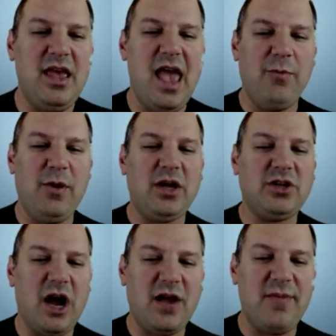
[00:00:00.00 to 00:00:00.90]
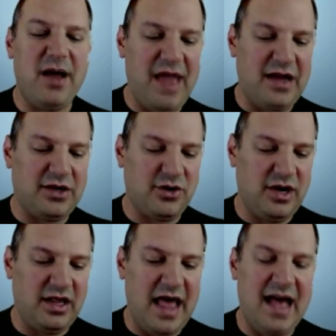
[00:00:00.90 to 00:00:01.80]
And we can talk about that
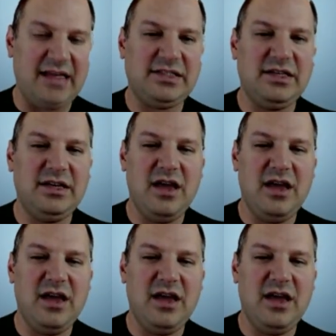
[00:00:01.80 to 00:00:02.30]
during class,